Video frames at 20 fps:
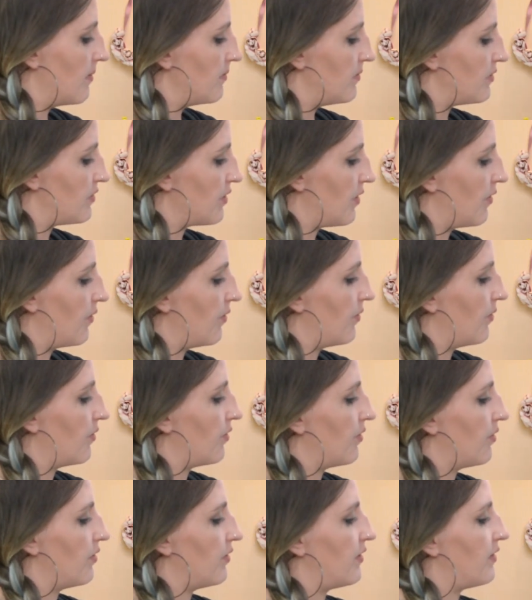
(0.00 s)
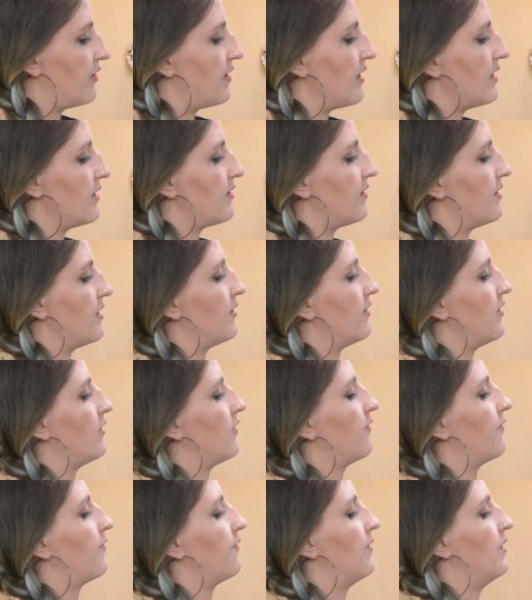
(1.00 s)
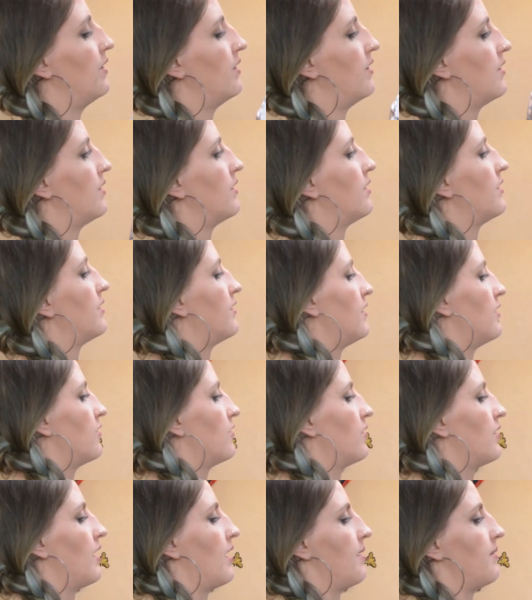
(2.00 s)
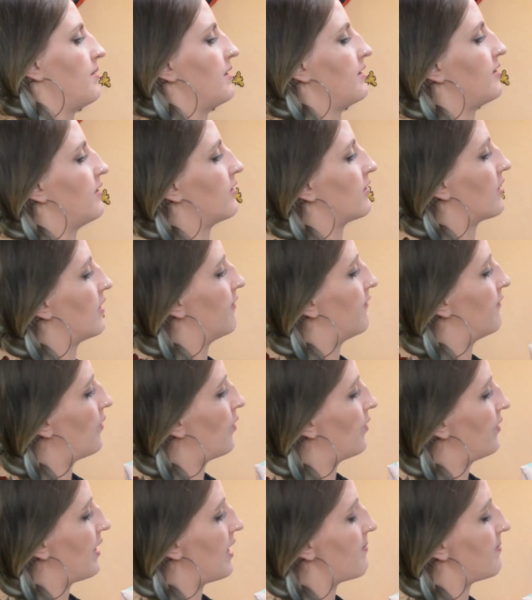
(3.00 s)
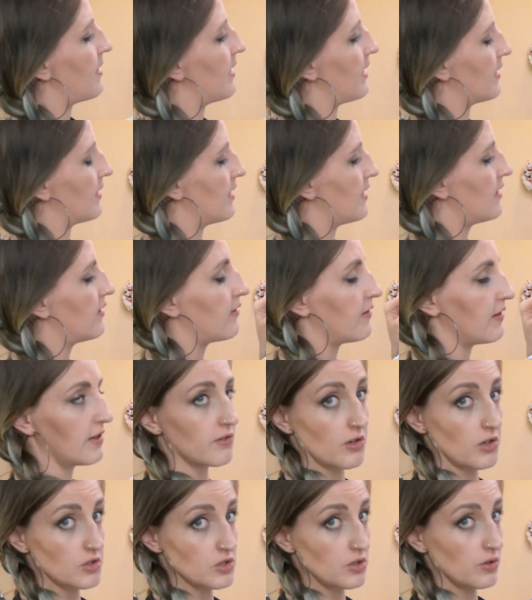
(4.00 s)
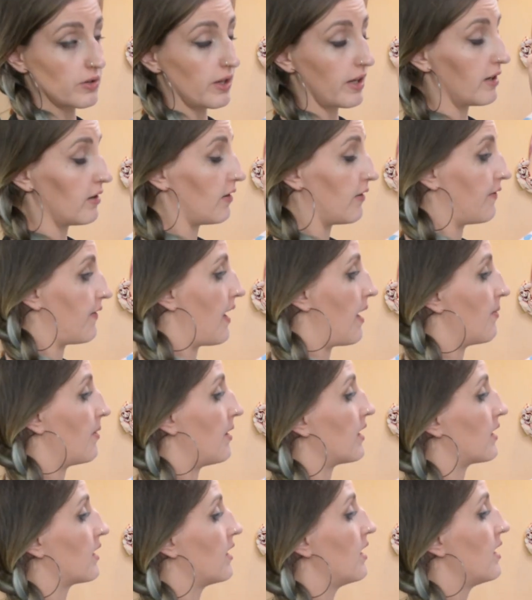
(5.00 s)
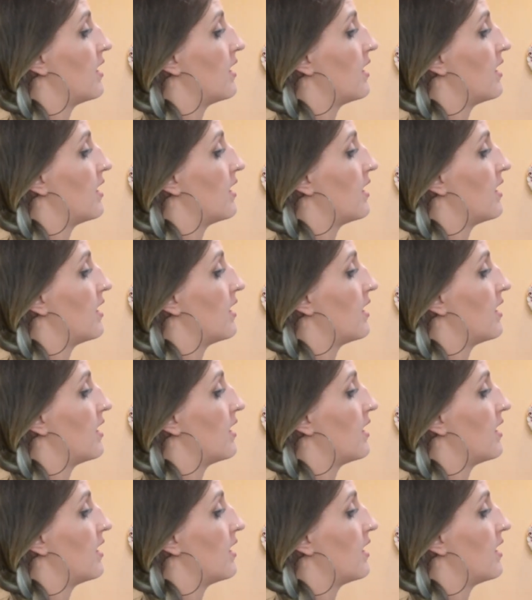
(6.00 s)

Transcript: So since this is going to fold up like this, there's our 2 layers of fabric.